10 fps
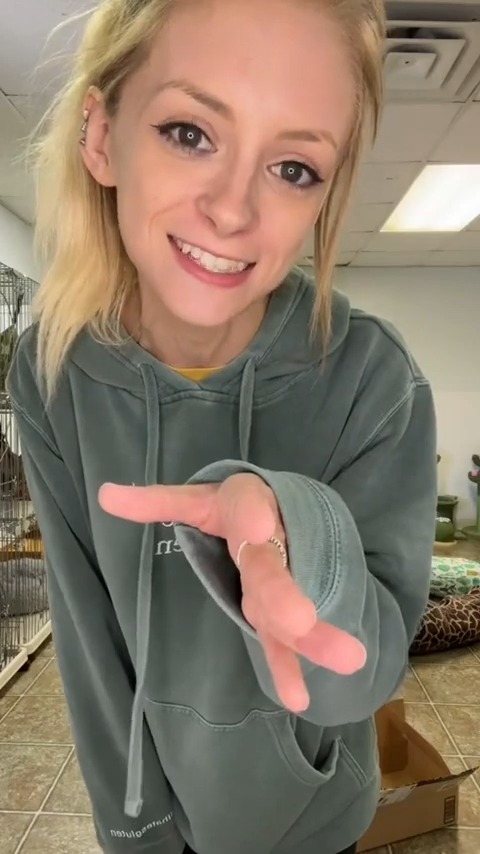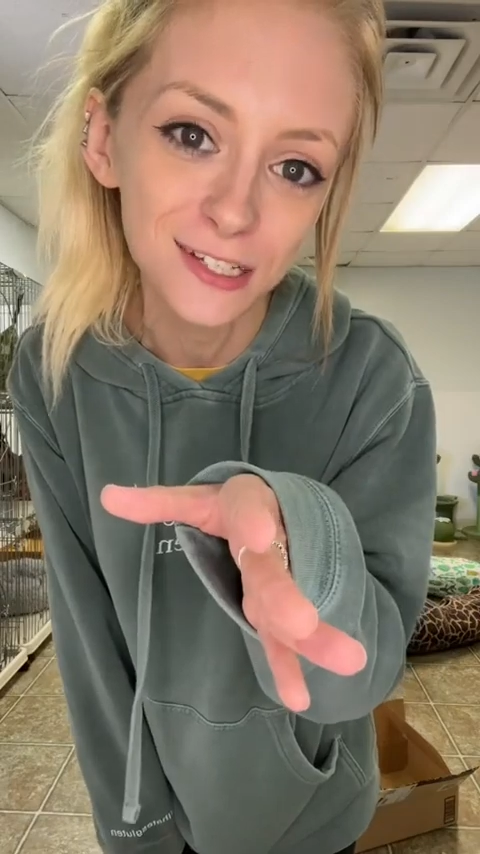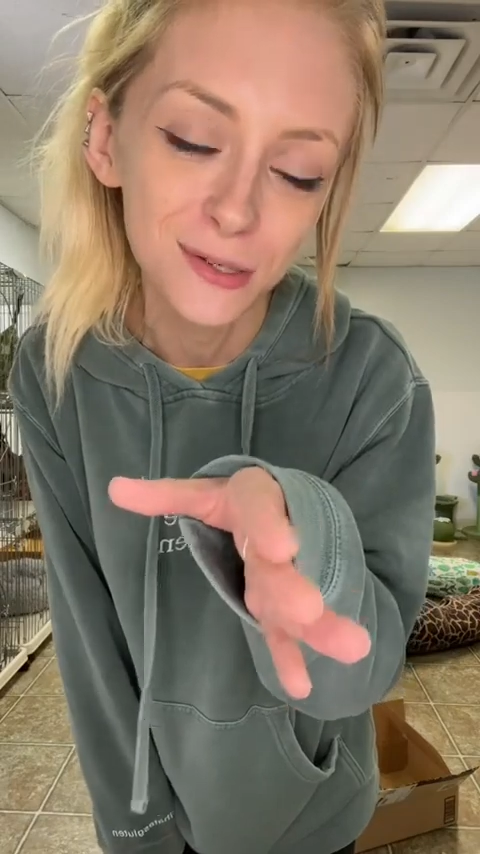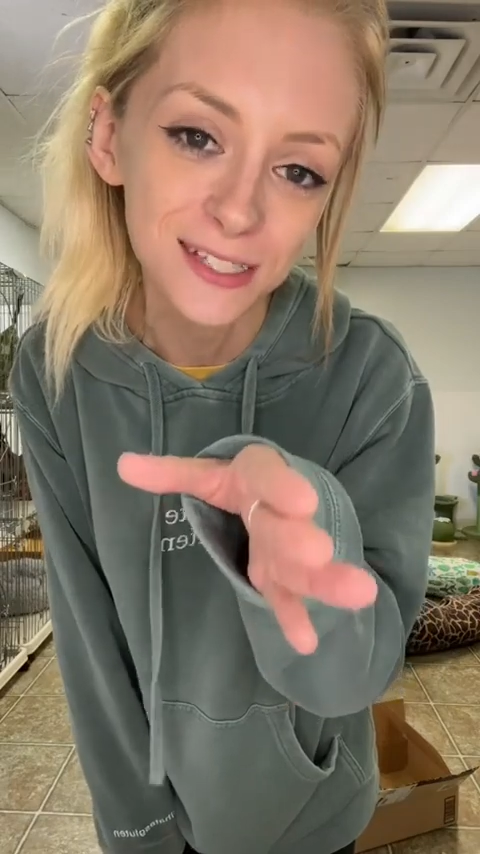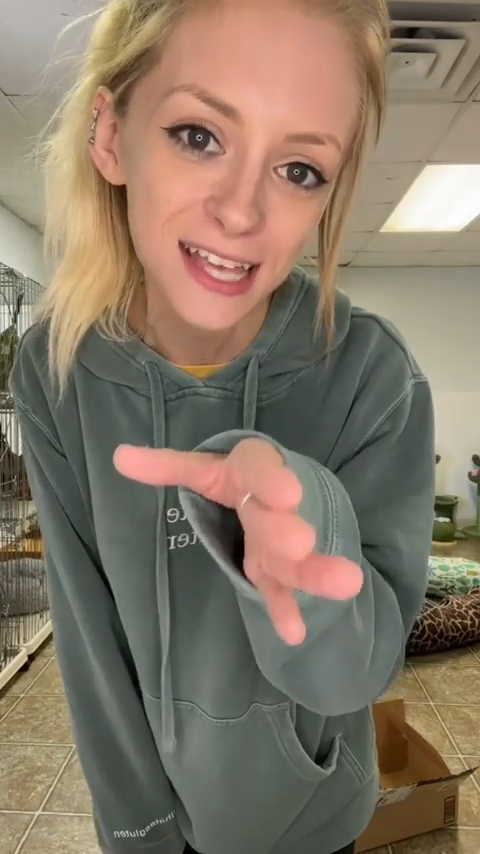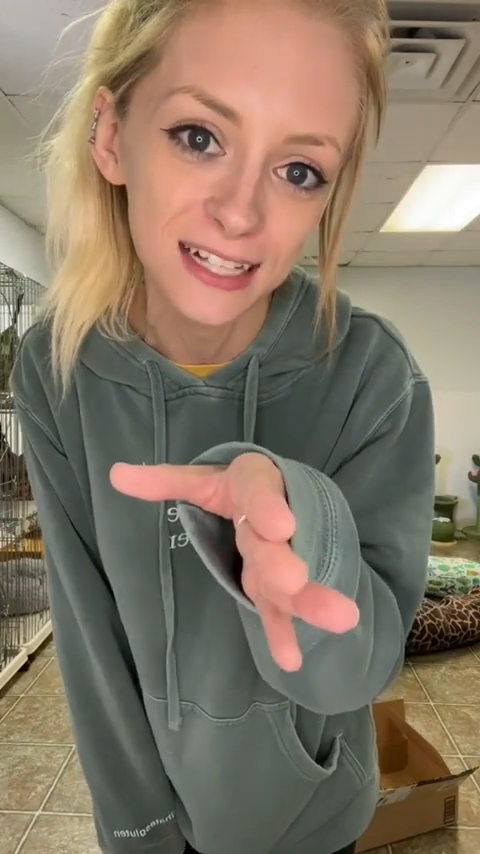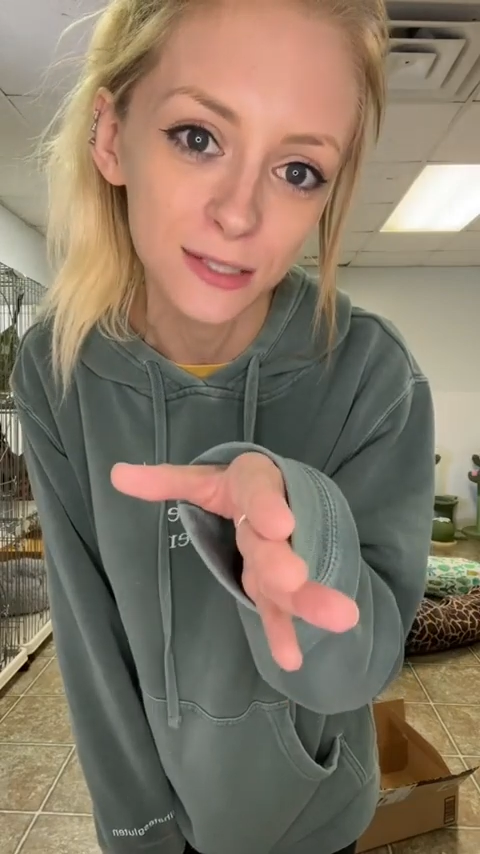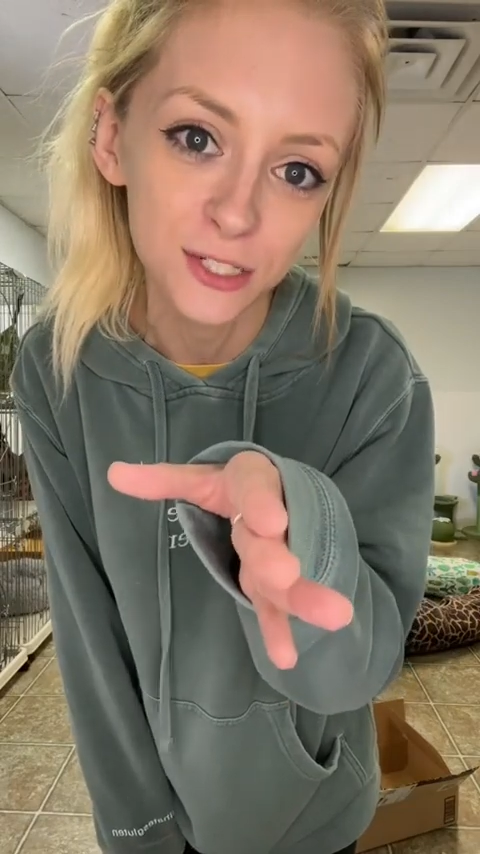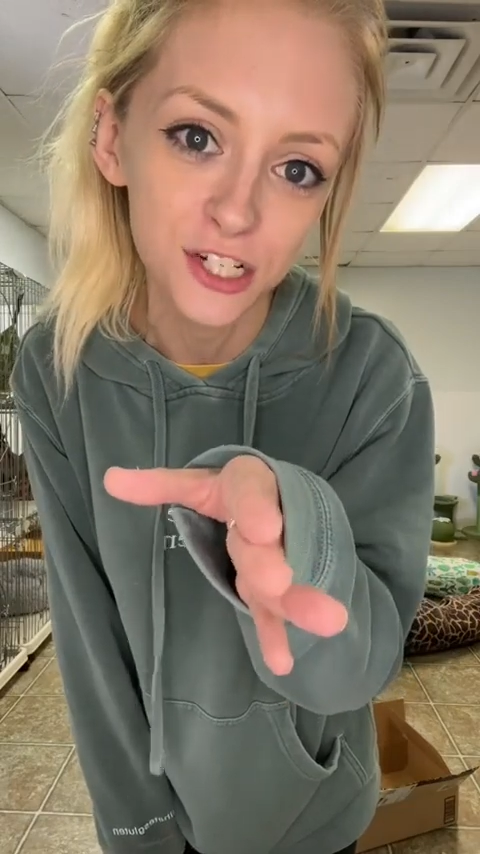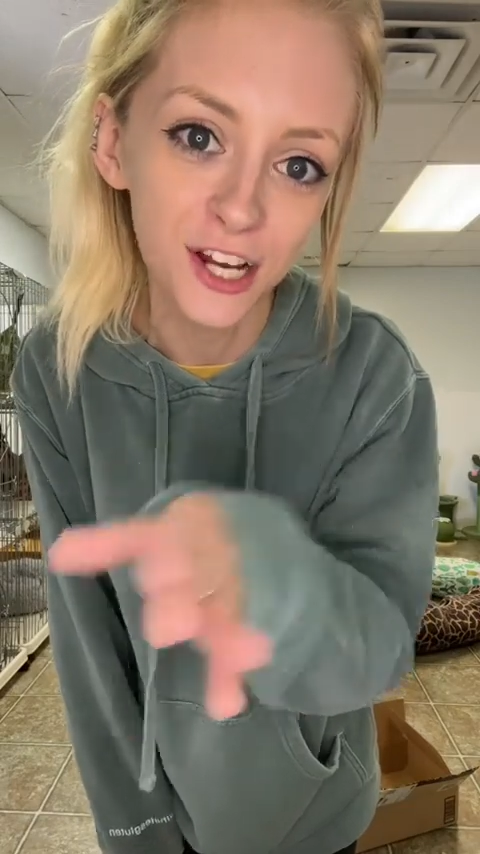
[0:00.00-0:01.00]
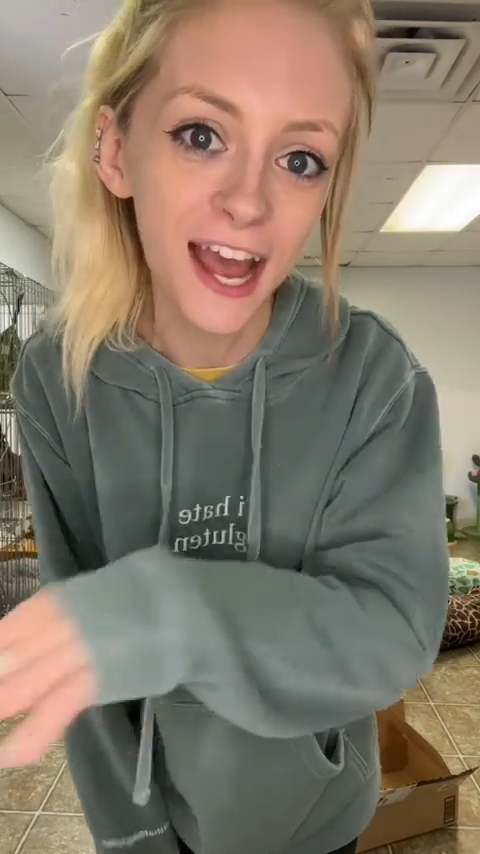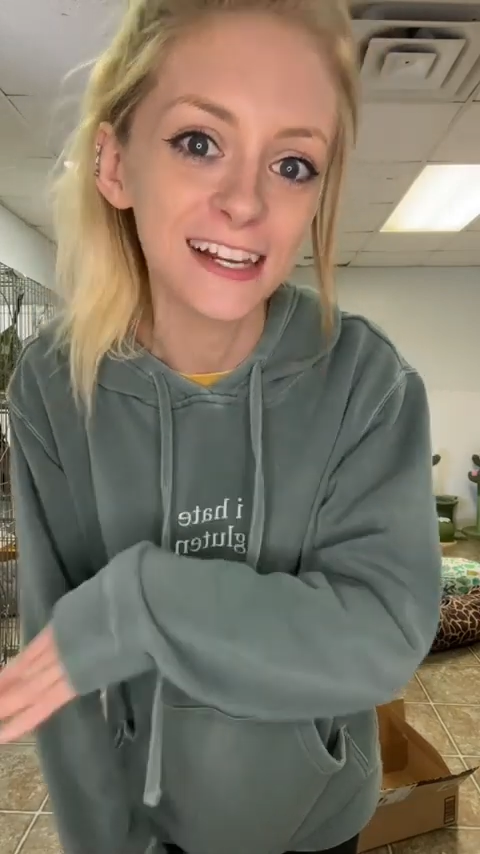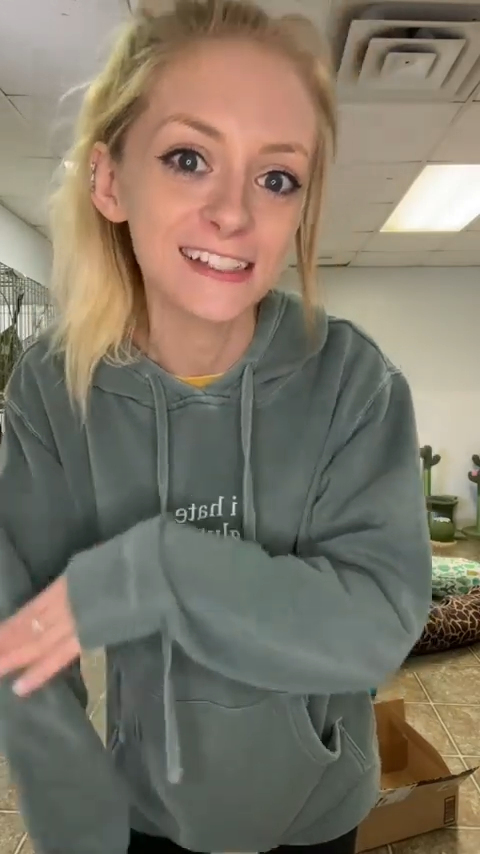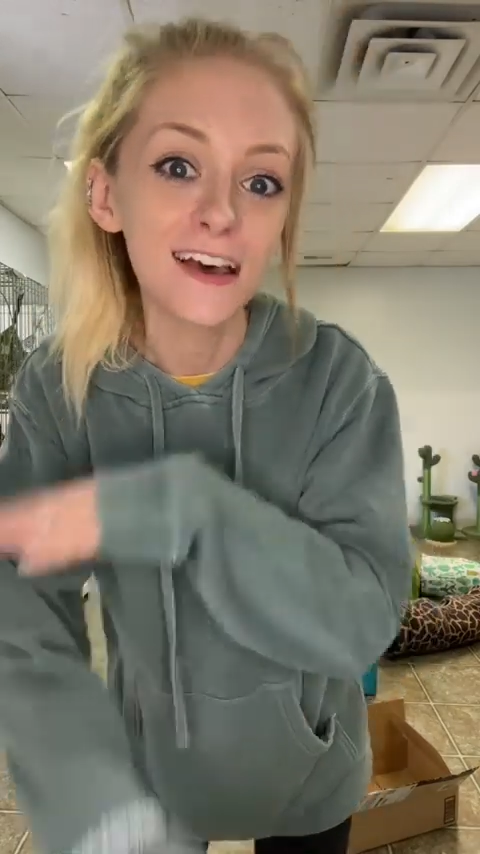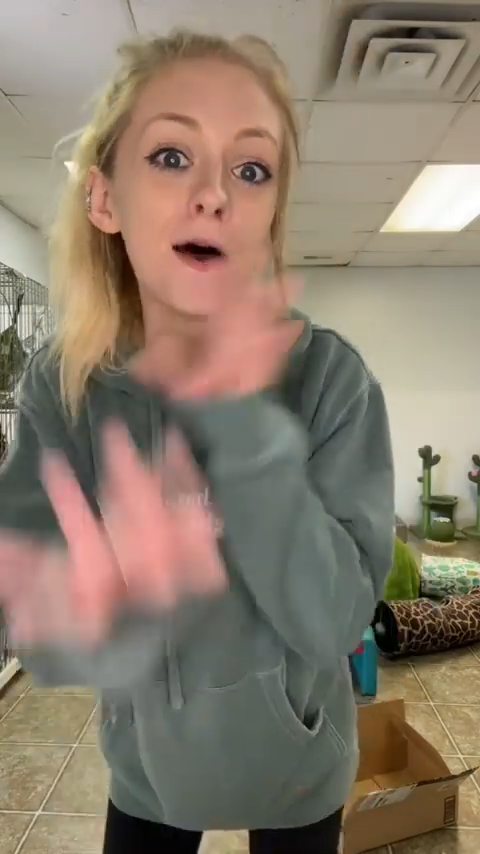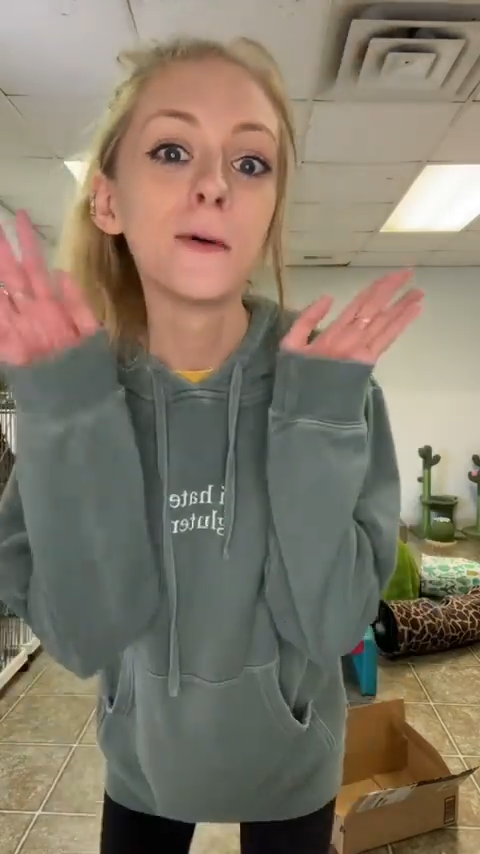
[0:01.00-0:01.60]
tell you exactly what your cat is.